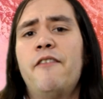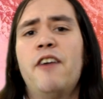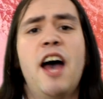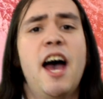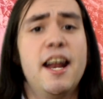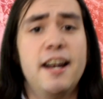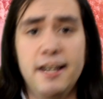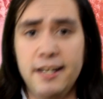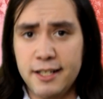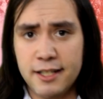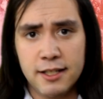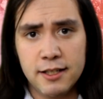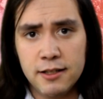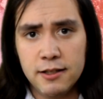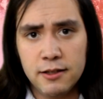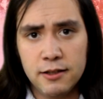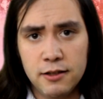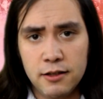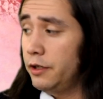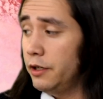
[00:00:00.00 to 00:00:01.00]
at it.
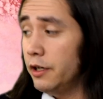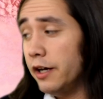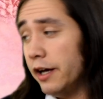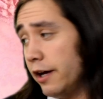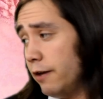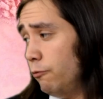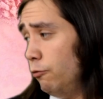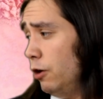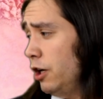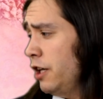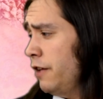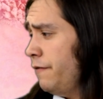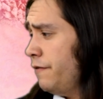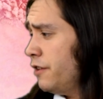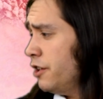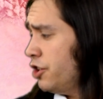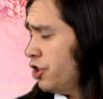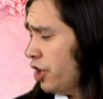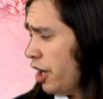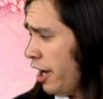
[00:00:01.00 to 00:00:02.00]
And what if the
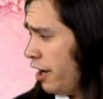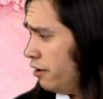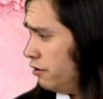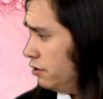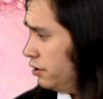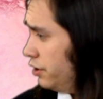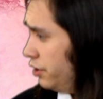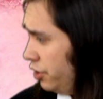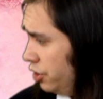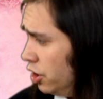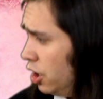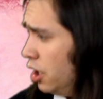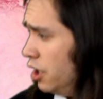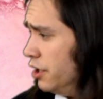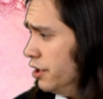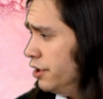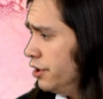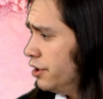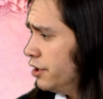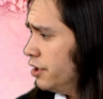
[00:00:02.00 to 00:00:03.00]
child
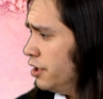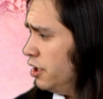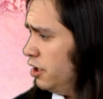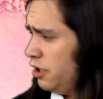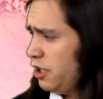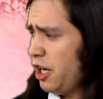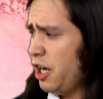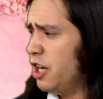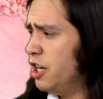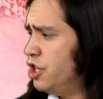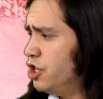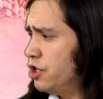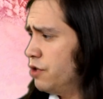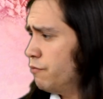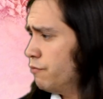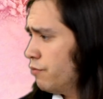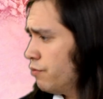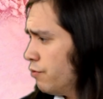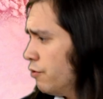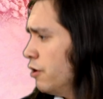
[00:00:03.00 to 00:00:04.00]
does engage
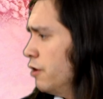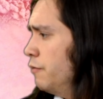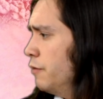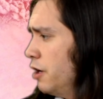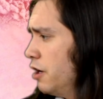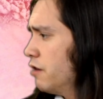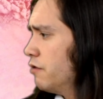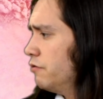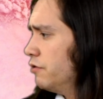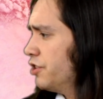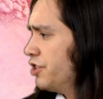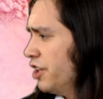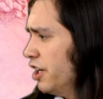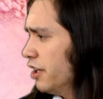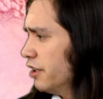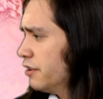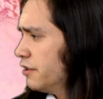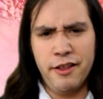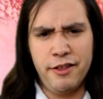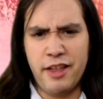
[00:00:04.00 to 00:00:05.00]
in premarital
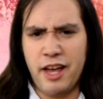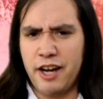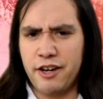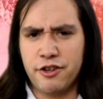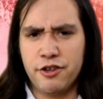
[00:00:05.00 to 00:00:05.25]
sex? That